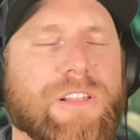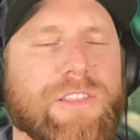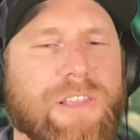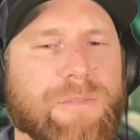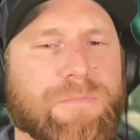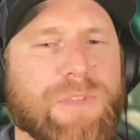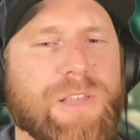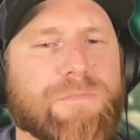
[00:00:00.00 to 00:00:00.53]

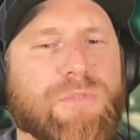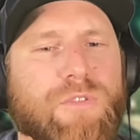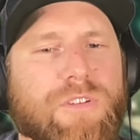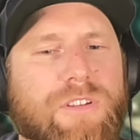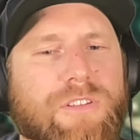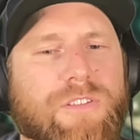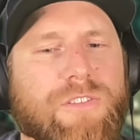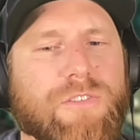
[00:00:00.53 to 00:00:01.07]
that people
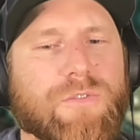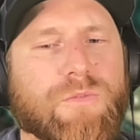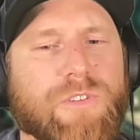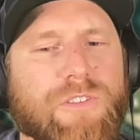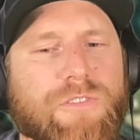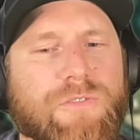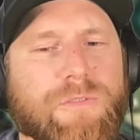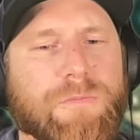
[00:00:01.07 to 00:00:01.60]
could
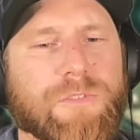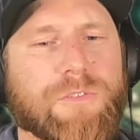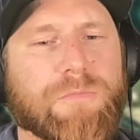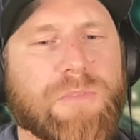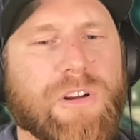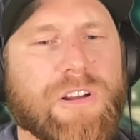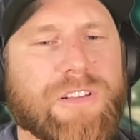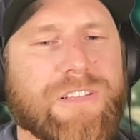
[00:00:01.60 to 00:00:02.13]
switch from
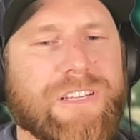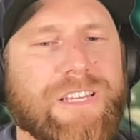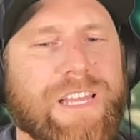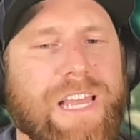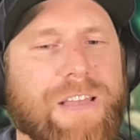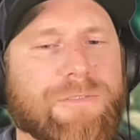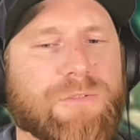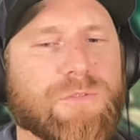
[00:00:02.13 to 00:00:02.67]
Spark to
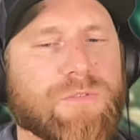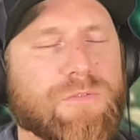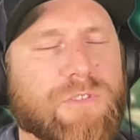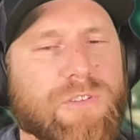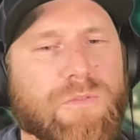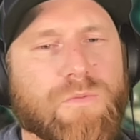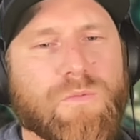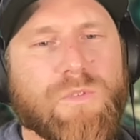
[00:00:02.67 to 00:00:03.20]
Daft and it would
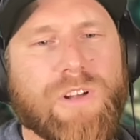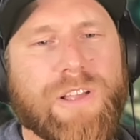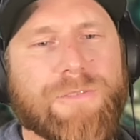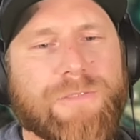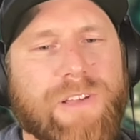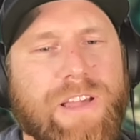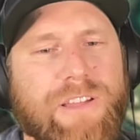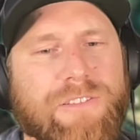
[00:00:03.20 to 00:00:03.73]
run way
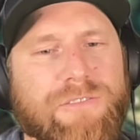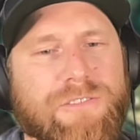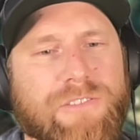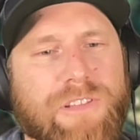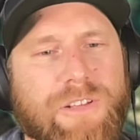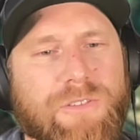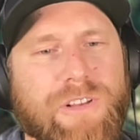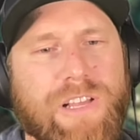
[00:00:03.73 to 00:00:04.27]
faster,
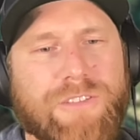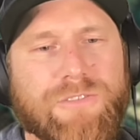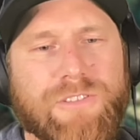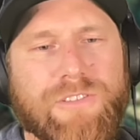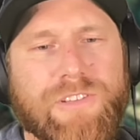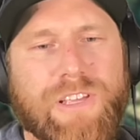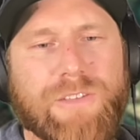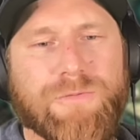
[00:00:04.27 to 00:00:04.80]
and they would actually
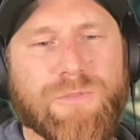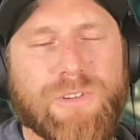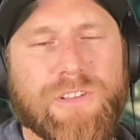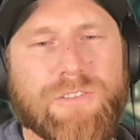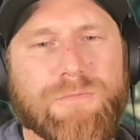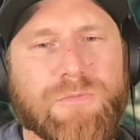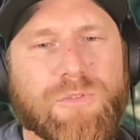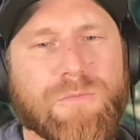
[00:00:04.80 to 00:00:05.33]
save
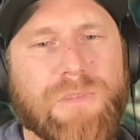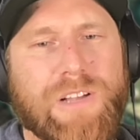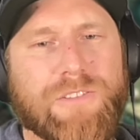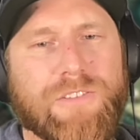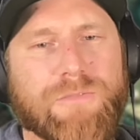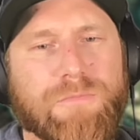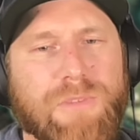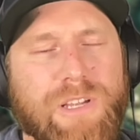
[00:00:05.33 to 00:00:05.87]
reasonable
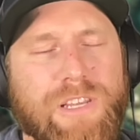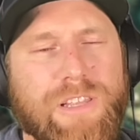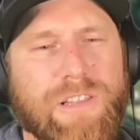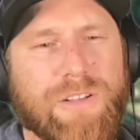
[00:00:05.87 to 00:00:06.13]
amounts of money.